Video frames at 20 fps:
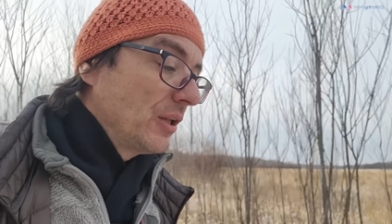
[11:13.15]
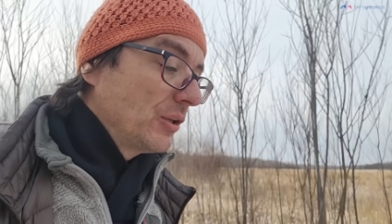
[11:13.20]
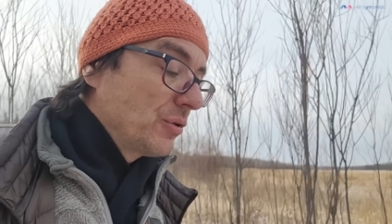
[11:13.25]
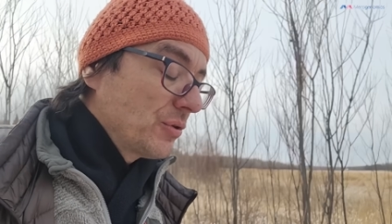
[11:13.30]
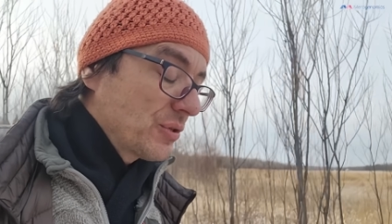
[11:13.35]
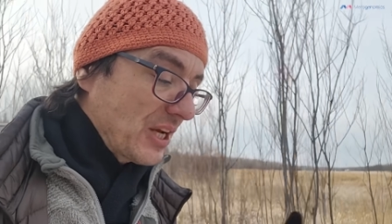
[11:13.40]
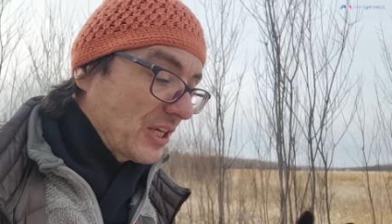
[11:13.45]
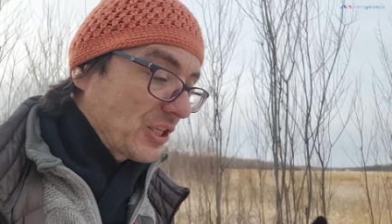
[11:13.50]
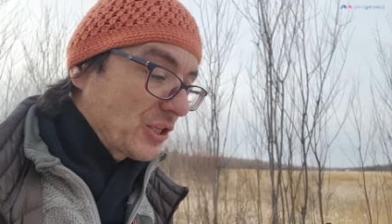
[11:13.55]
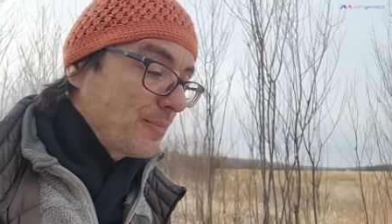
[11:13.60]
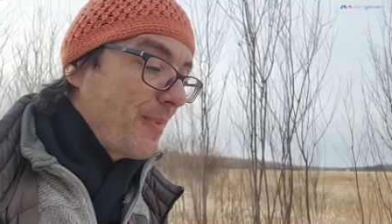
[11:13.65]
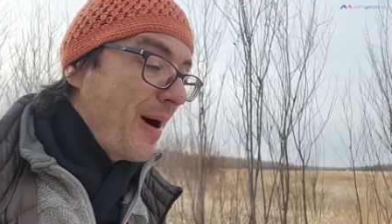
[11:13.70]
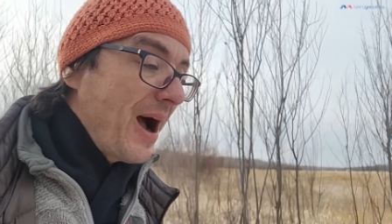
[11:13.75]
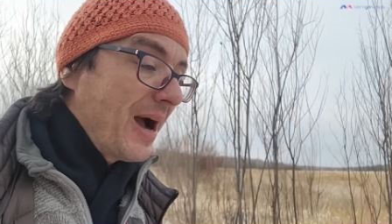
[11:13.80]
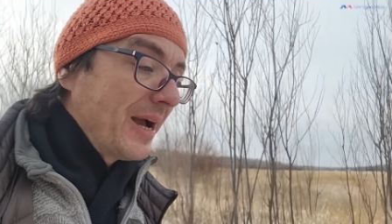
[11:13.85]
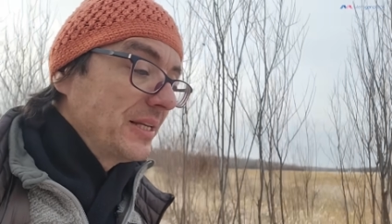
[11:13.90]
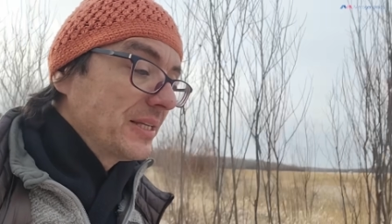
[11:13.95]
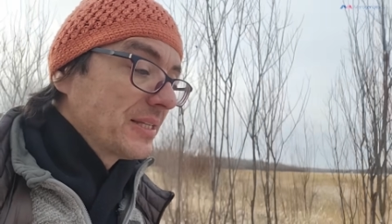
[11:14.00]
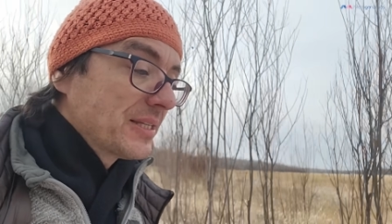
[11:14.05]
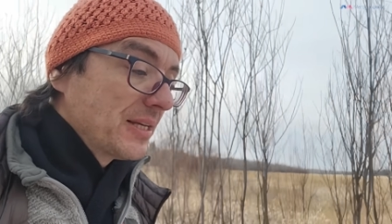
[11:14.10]
to such
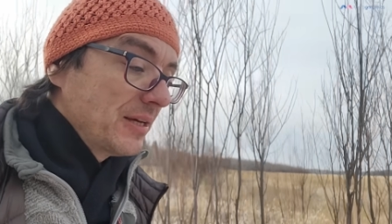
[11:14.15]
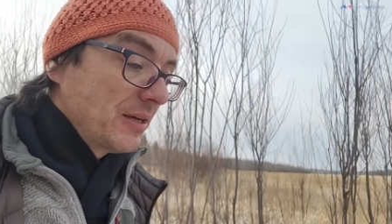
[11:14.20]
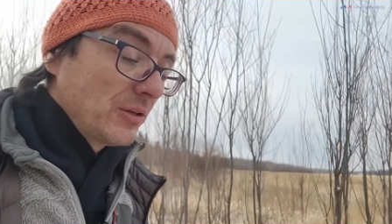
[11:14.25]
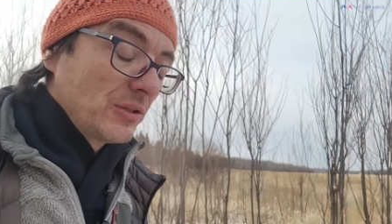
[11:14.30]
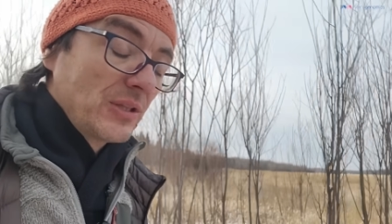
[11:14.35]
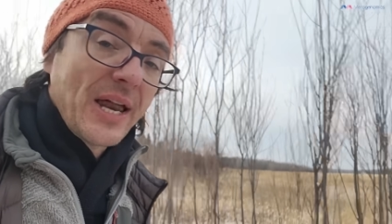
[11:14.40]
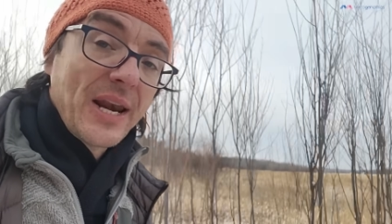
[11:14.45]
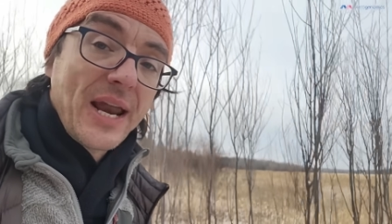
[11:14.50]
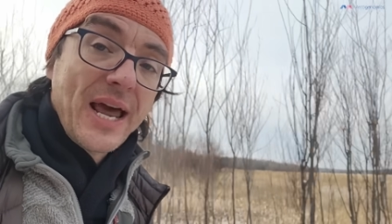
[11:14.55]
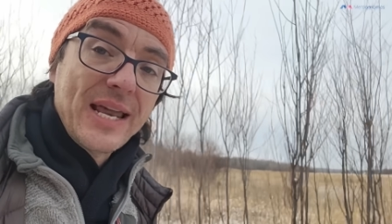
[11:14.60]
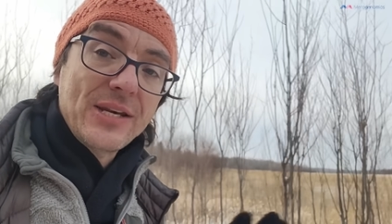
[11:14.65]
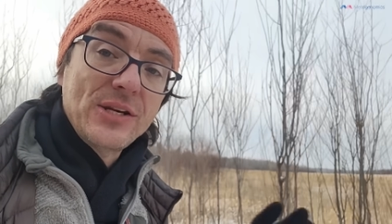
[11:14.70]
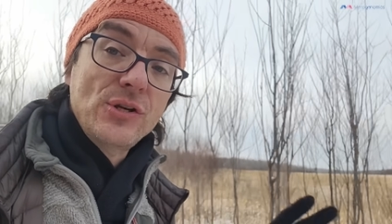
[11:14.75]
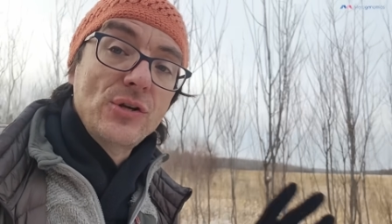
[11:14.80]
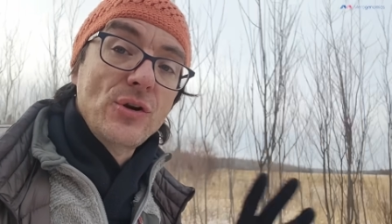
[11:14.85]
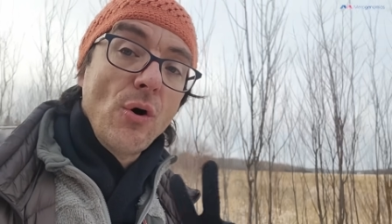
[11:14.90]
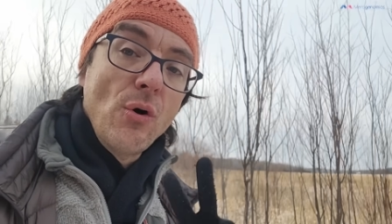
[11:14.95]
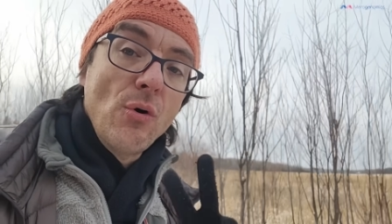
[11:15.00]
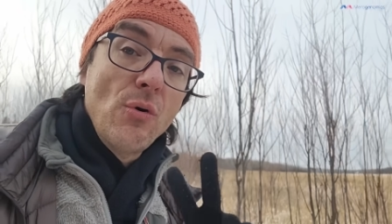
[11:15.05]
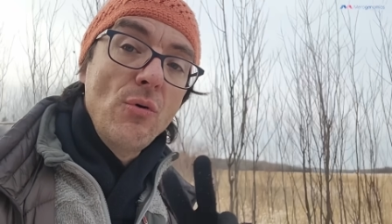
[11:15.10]
mice that had
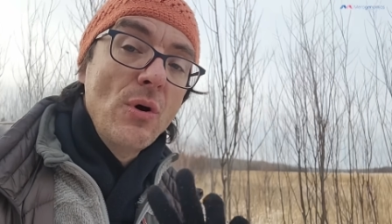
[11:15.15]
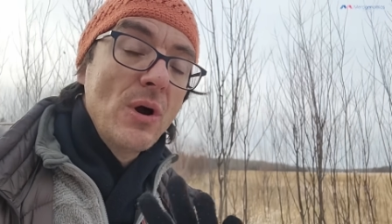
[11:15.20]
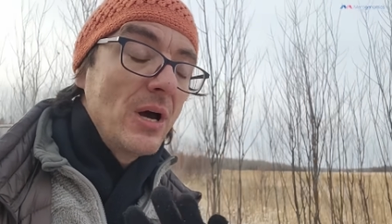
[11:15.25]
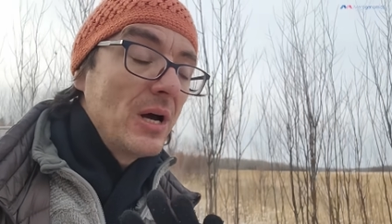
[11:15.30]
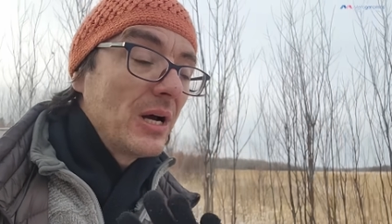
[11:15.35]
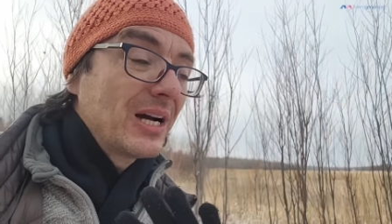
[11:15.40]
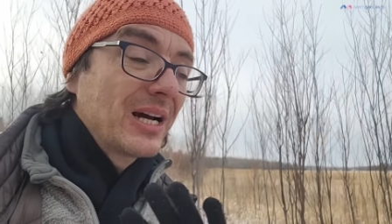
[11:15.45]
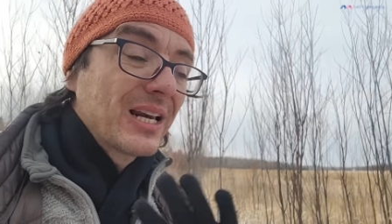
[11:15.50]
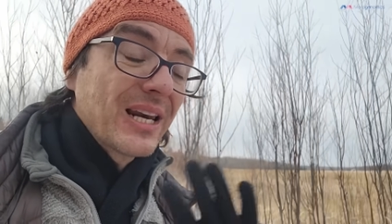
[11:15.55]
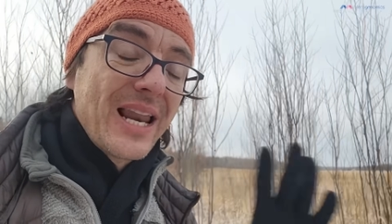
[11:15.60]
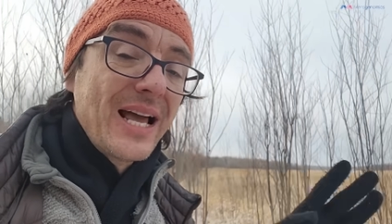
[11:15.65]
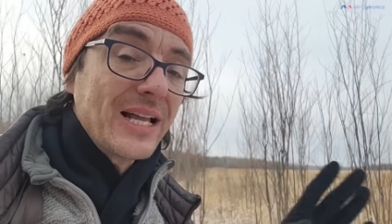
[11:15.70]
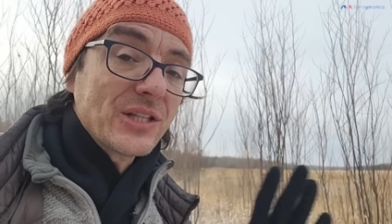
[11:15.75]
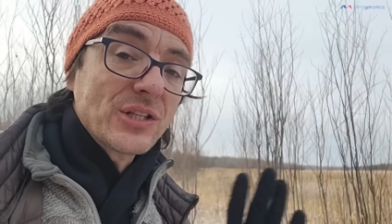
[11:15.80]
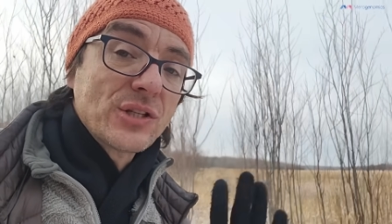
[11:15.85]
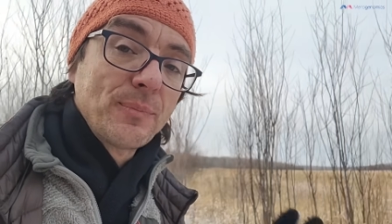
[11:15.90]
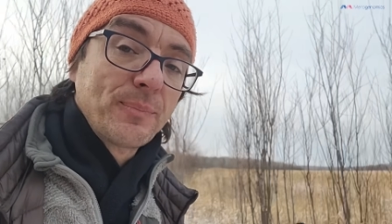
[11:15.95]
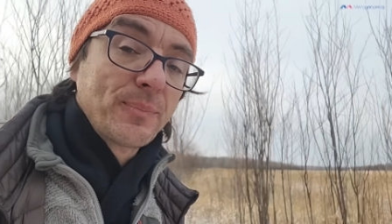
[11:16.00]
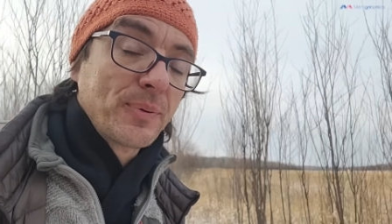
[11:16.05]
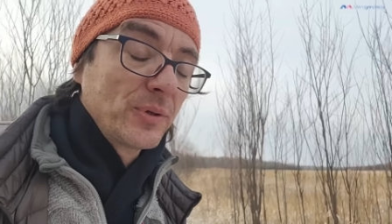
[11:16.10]
no
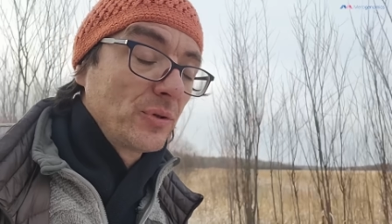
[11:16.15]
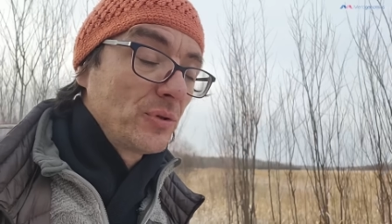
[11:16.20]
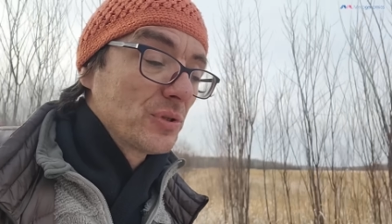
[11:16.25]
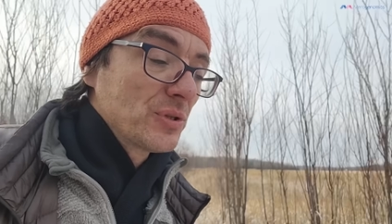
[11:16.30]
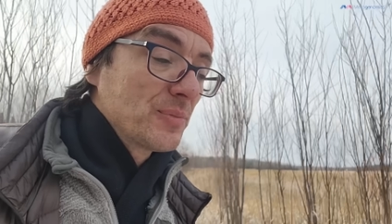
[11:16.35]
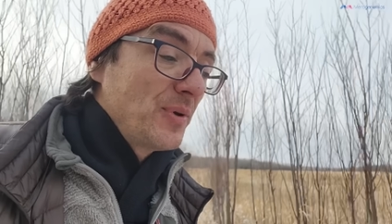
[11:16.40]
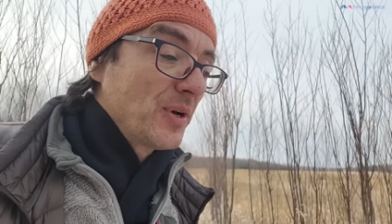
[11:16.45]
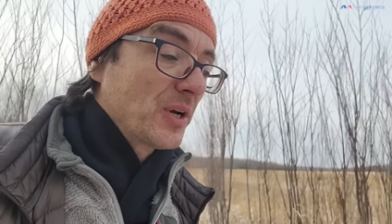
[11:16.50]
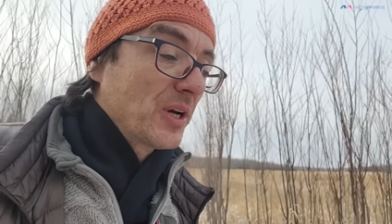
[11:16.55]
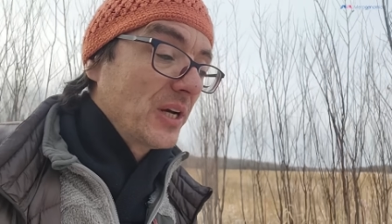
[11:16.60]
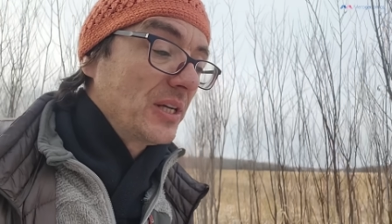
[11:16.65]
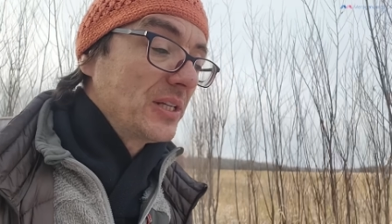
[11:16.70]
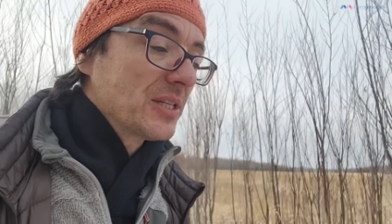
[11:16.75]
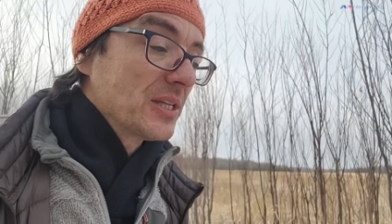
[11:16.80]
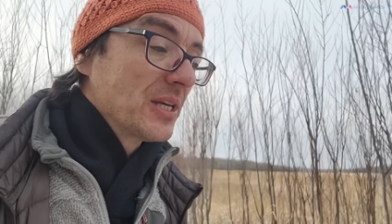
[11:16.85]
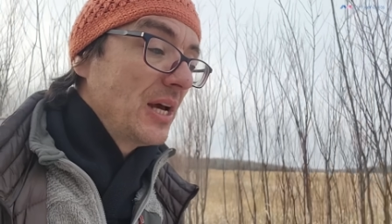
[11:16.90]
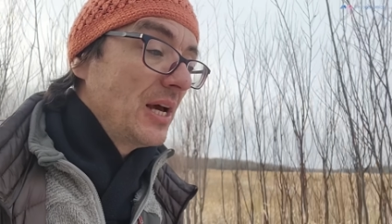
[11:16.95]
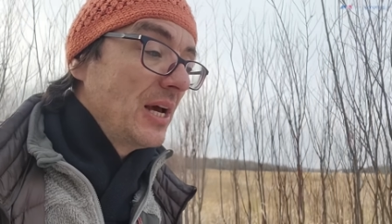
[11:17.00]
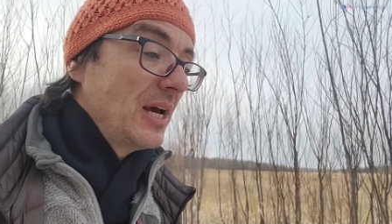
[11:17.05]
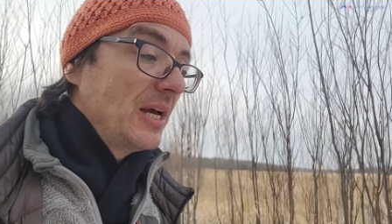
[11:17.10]
glands to produce mucus,